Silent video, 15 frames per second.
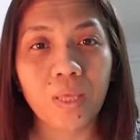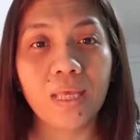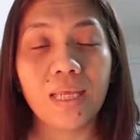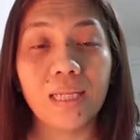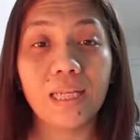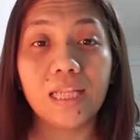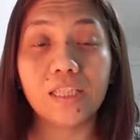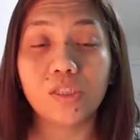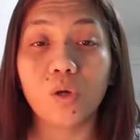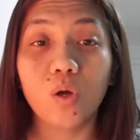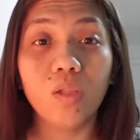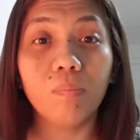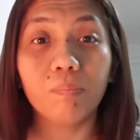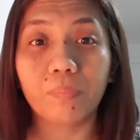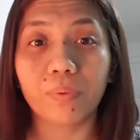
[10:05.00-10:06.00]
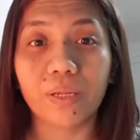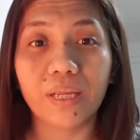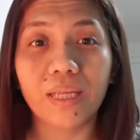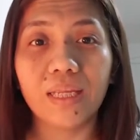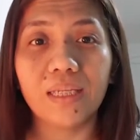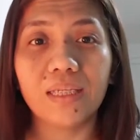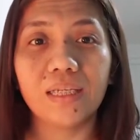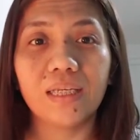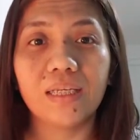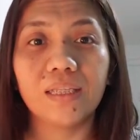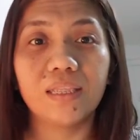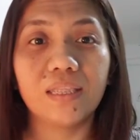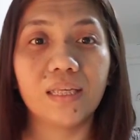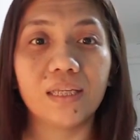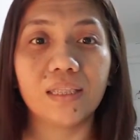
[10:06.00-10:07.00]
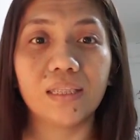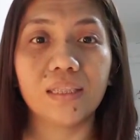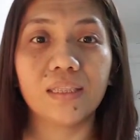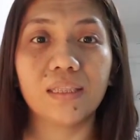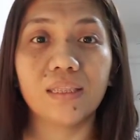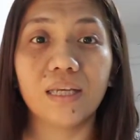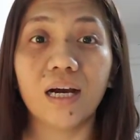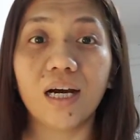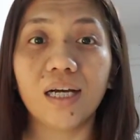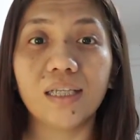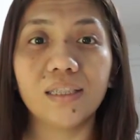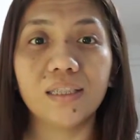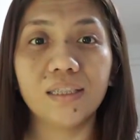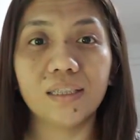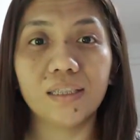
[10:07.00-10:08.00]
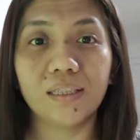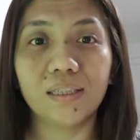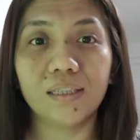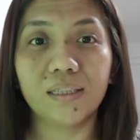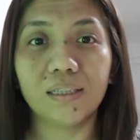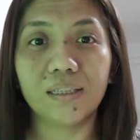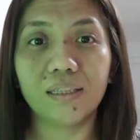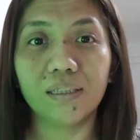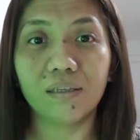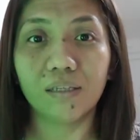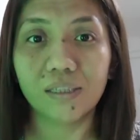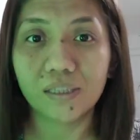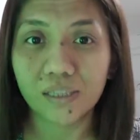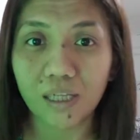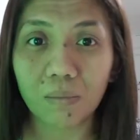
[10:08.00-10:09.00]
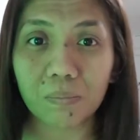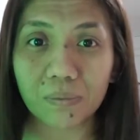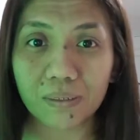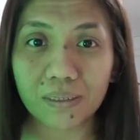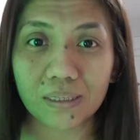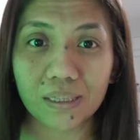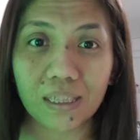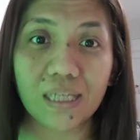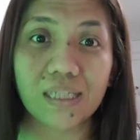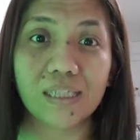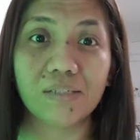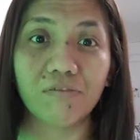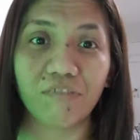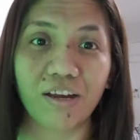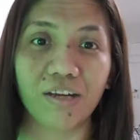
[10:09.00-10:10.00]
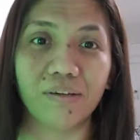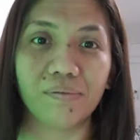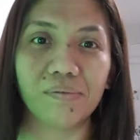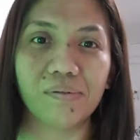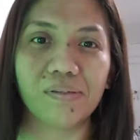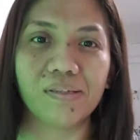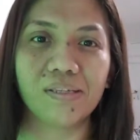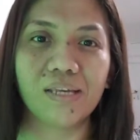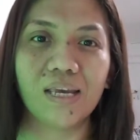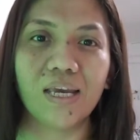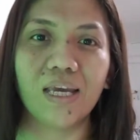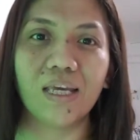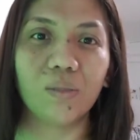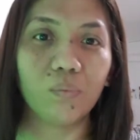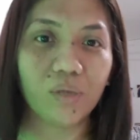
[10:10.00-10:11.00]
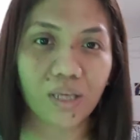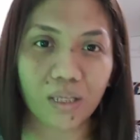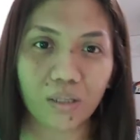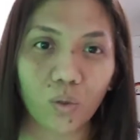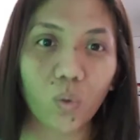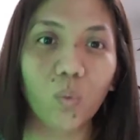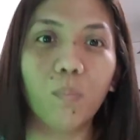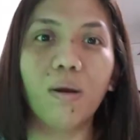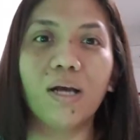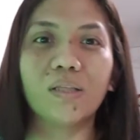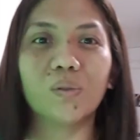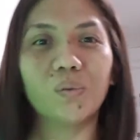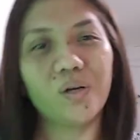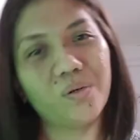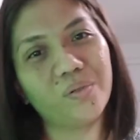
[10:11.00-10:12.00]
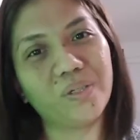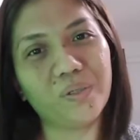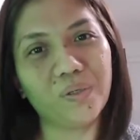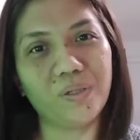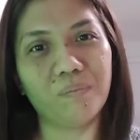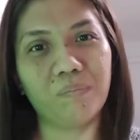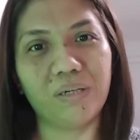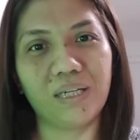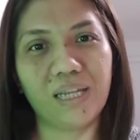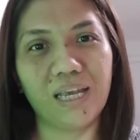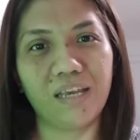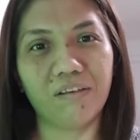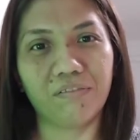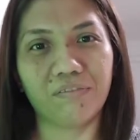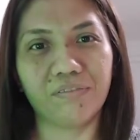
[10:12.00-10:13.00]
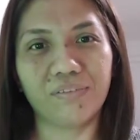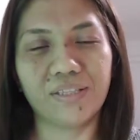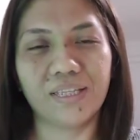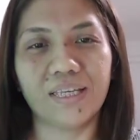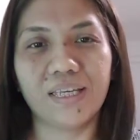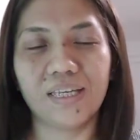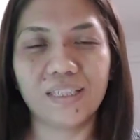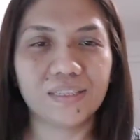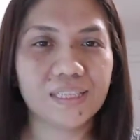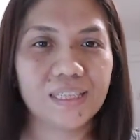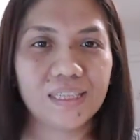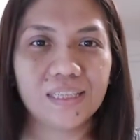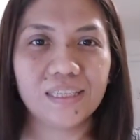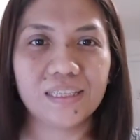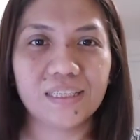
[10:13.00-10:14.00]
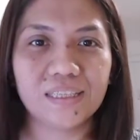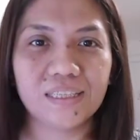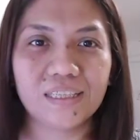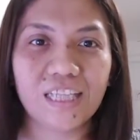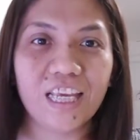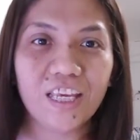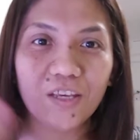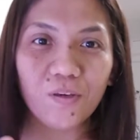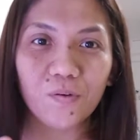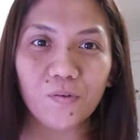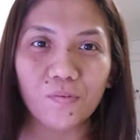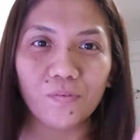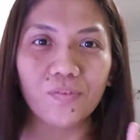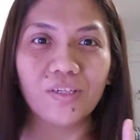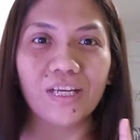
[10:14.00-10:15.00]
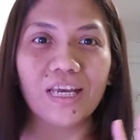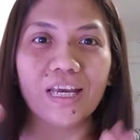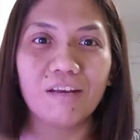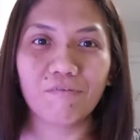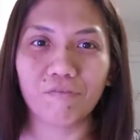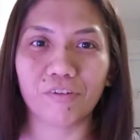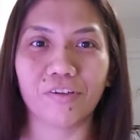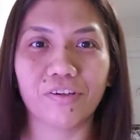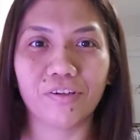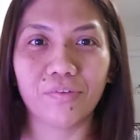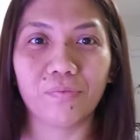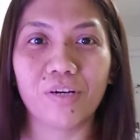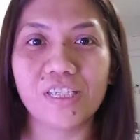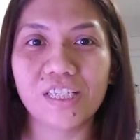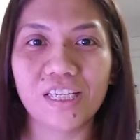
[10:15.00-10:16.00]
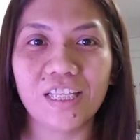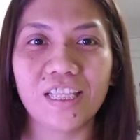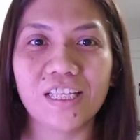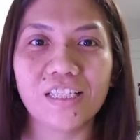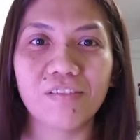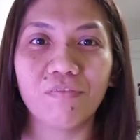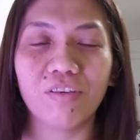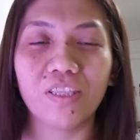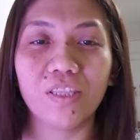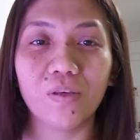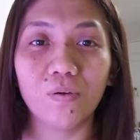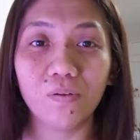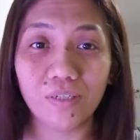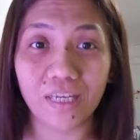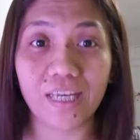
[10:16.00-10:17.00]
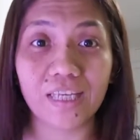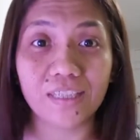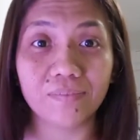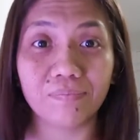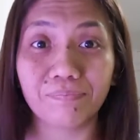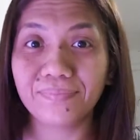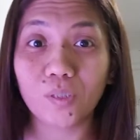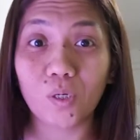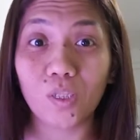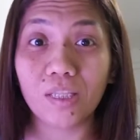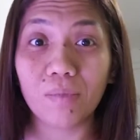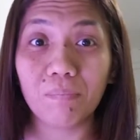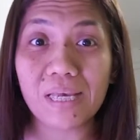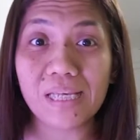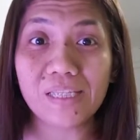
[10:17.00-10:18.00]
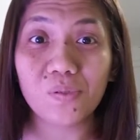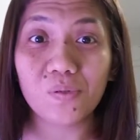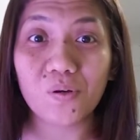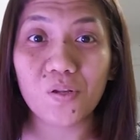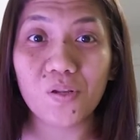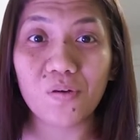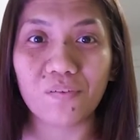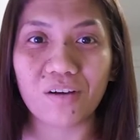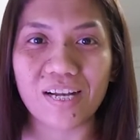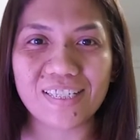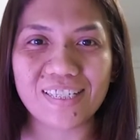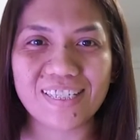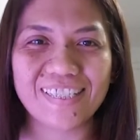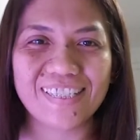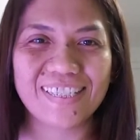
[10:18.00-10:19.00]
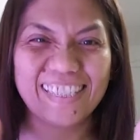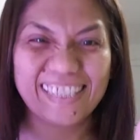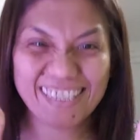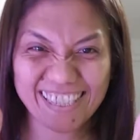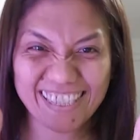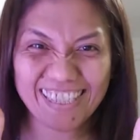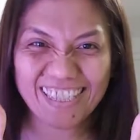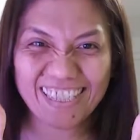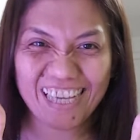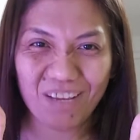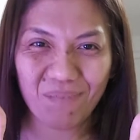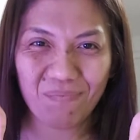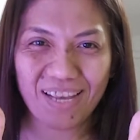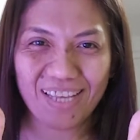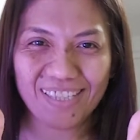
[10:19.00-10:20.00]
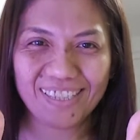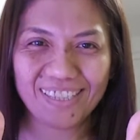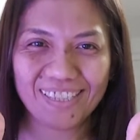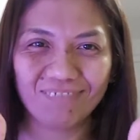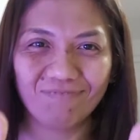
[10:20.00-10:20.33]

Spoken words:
Let's all pray that God stops this virus and we can go back to our normal life. Thank you for watching this video and all the best to all of us. God bless.